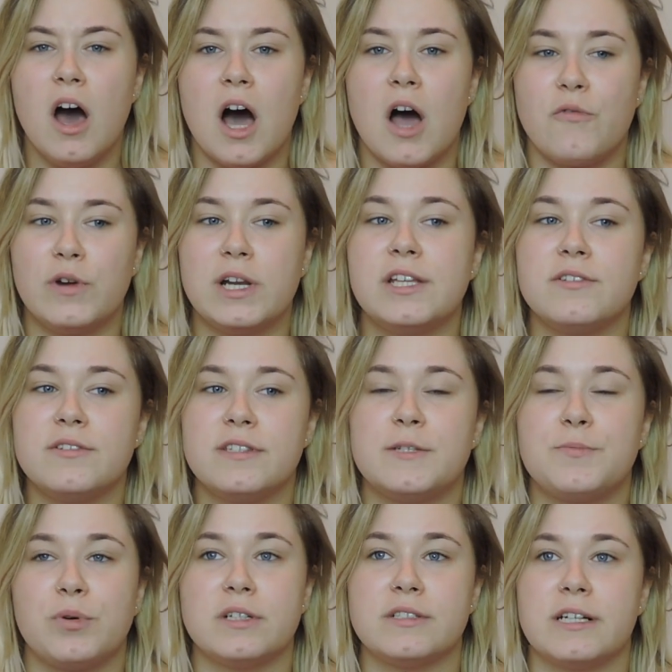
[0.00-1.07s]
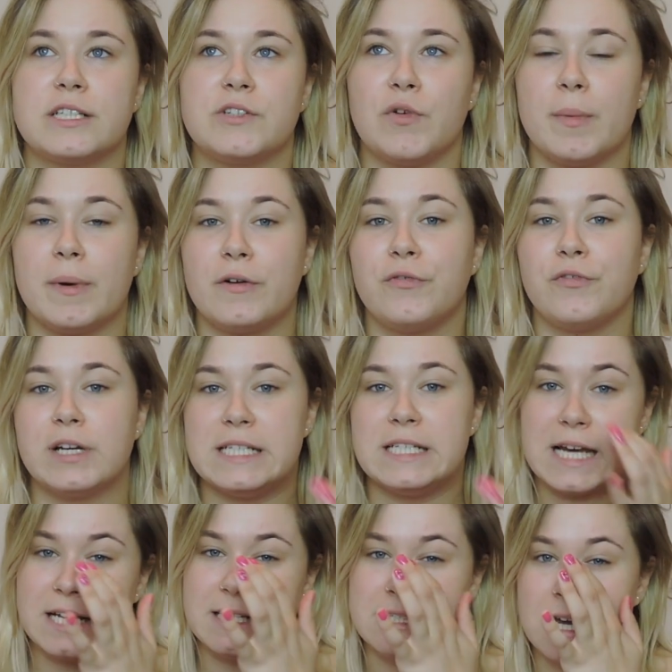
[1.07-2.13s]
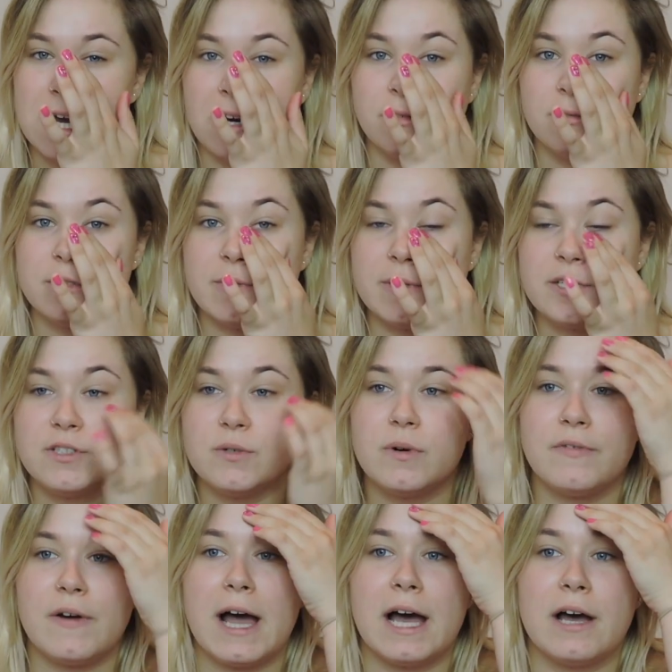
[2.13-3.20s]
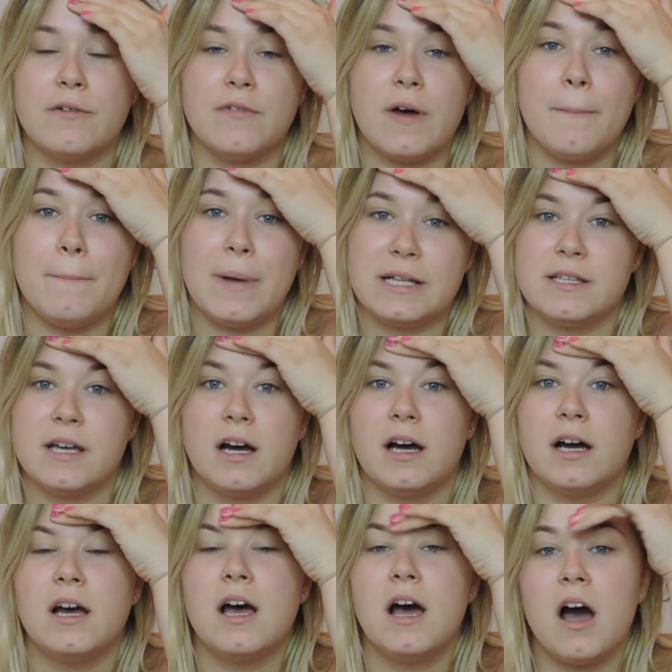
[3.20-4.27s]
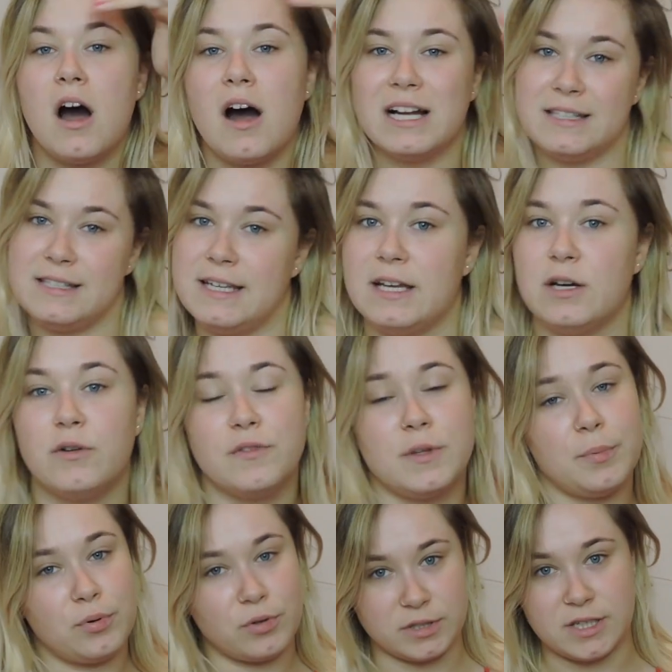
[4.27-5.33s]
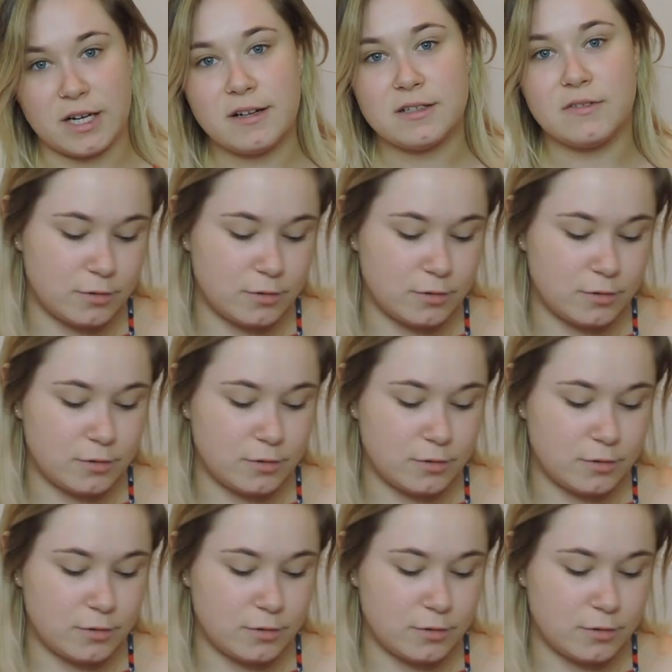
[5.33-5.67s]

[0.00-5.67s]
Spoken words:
I've already used these products for about 3 days now, so I sort of have a better idea of the product.